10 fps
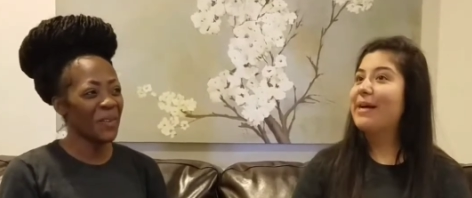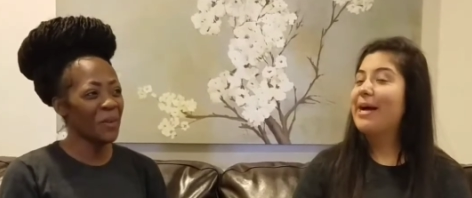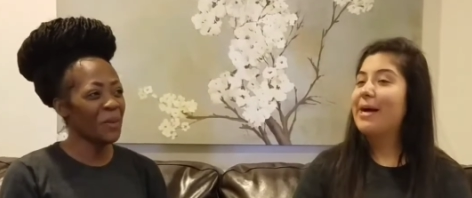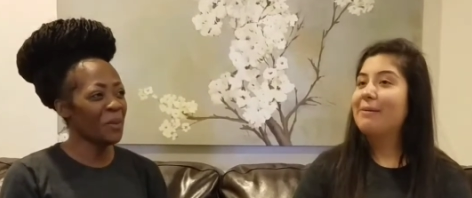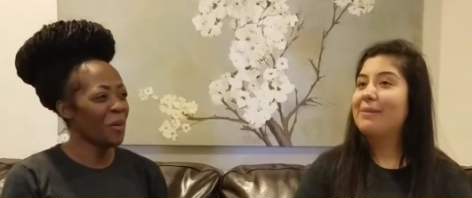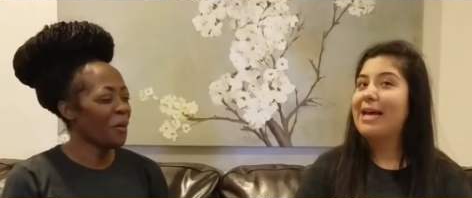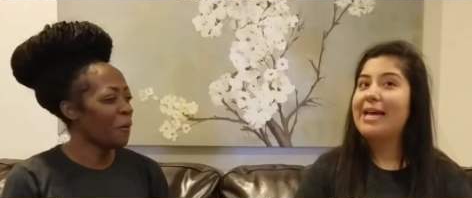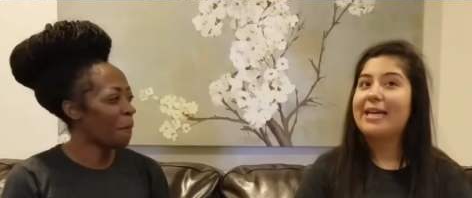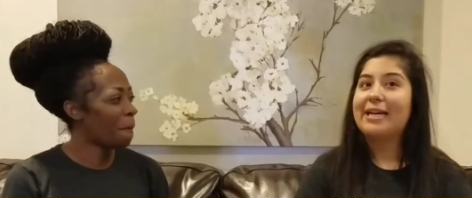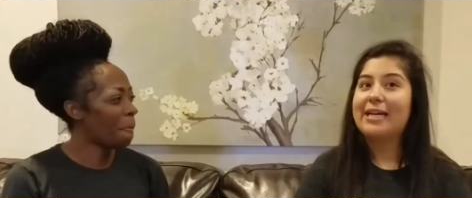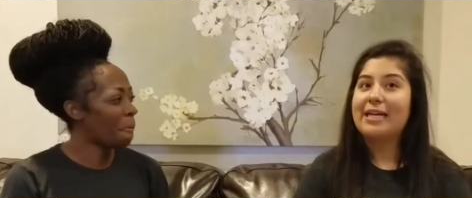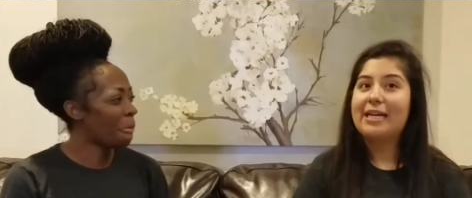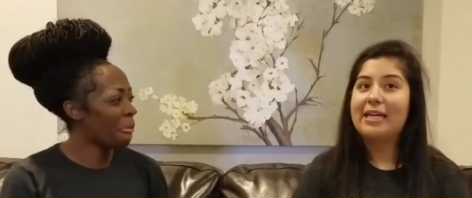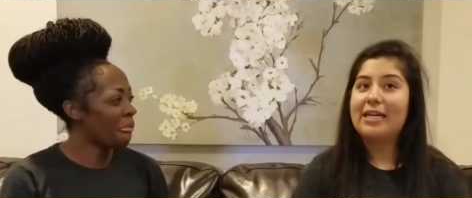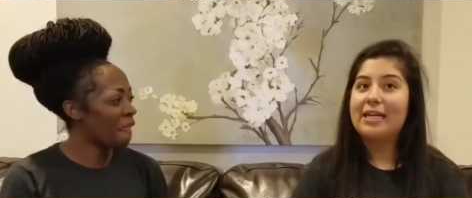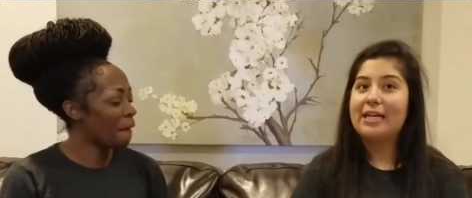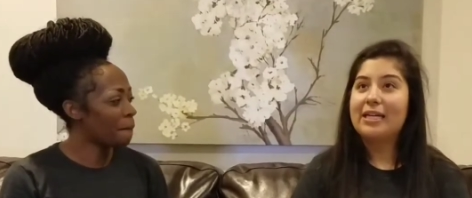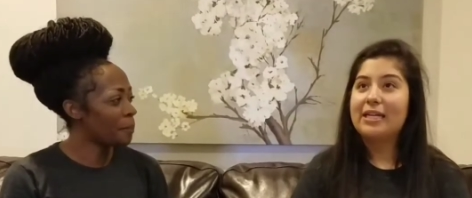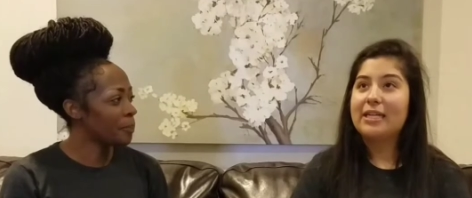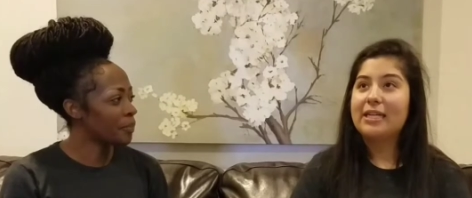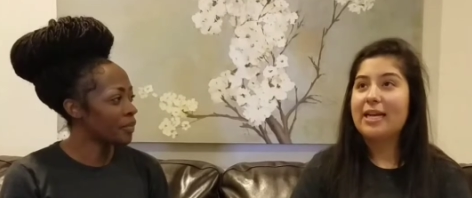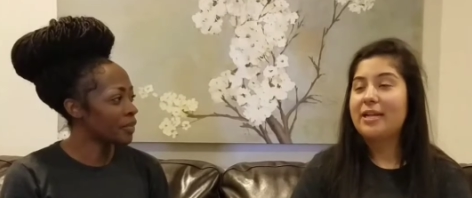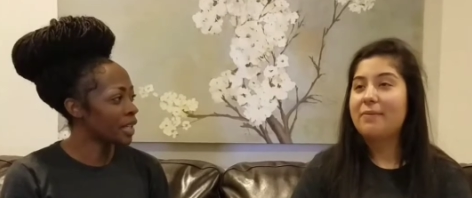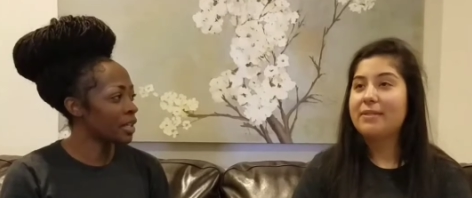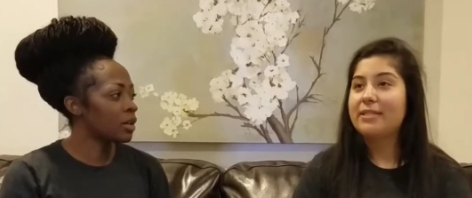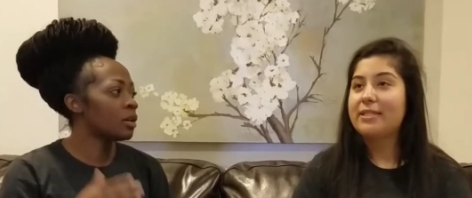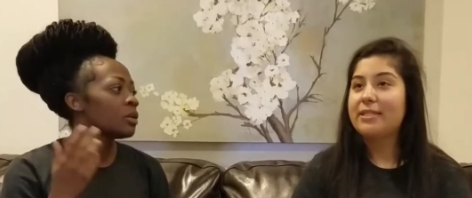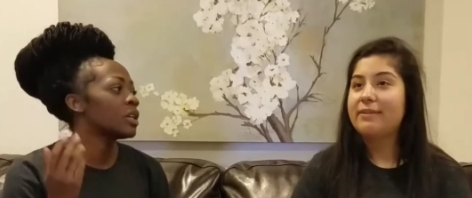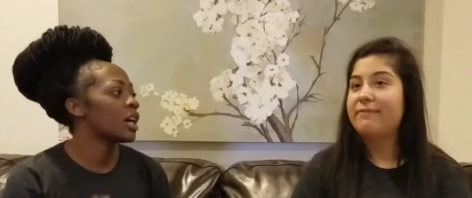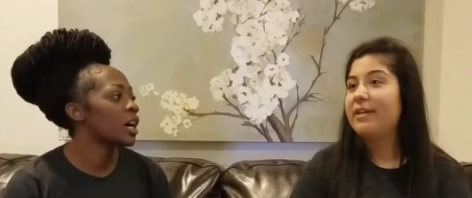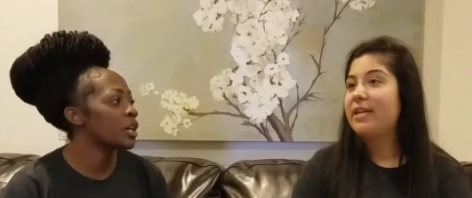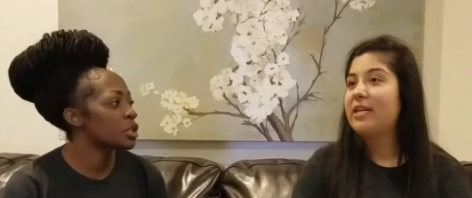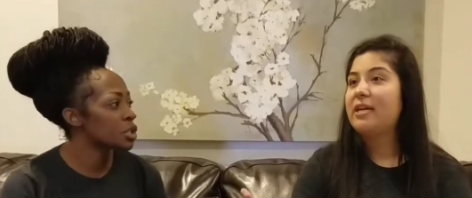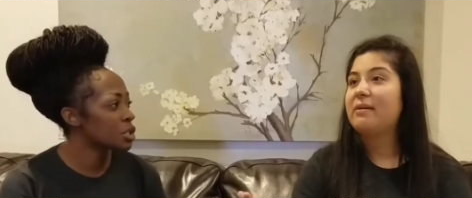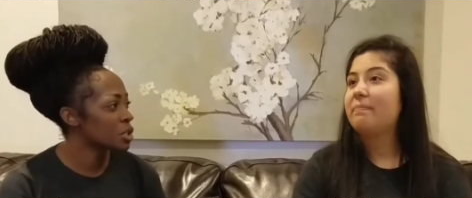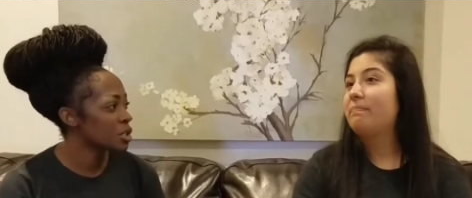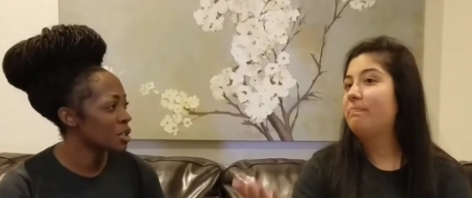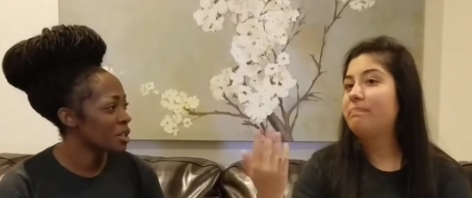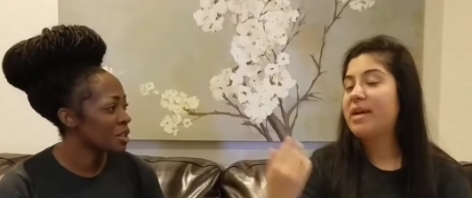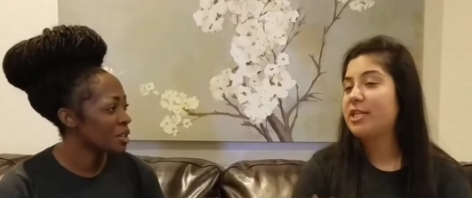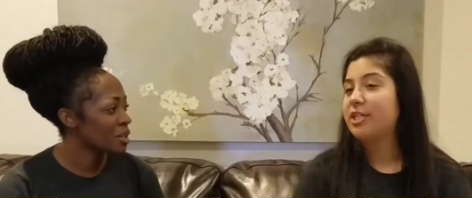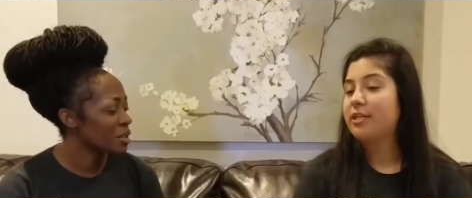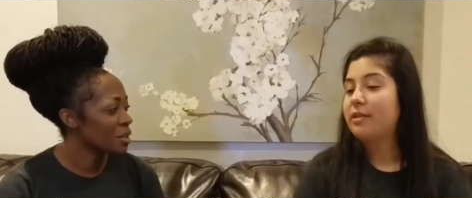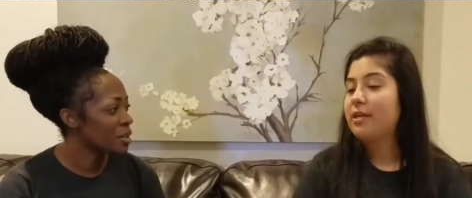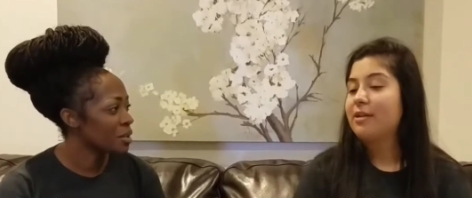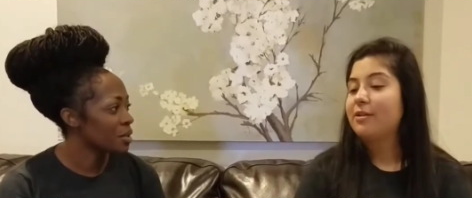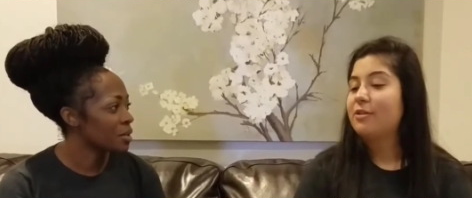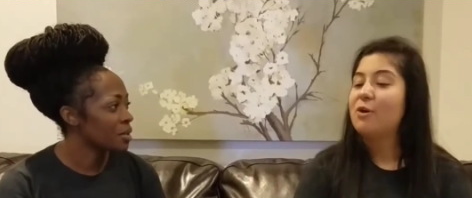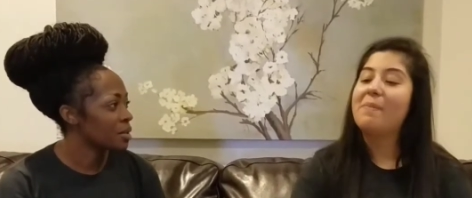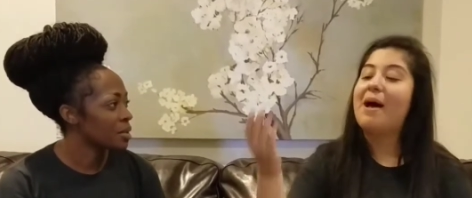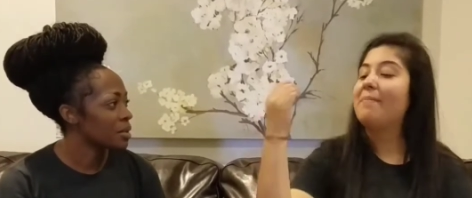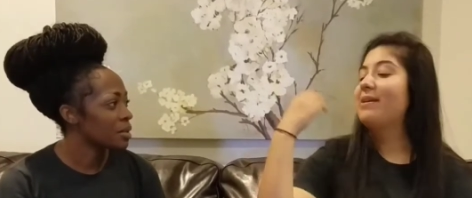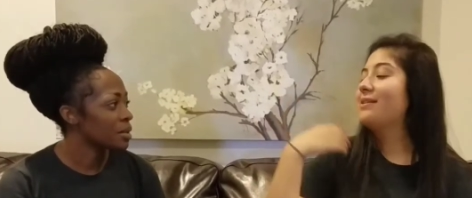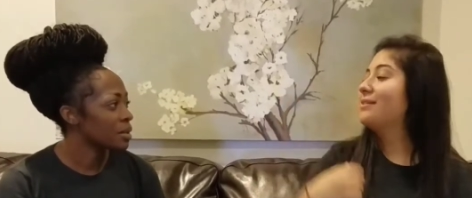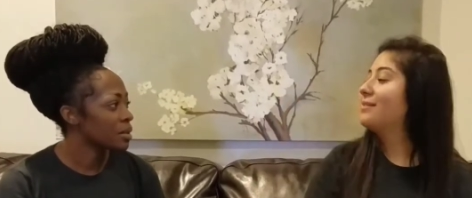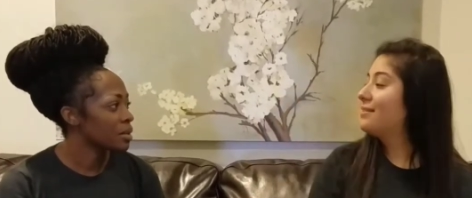Speaker 1: But I'm um, like, uh, Kelly like, wants oh, us to gosh. fit in a patient. No mames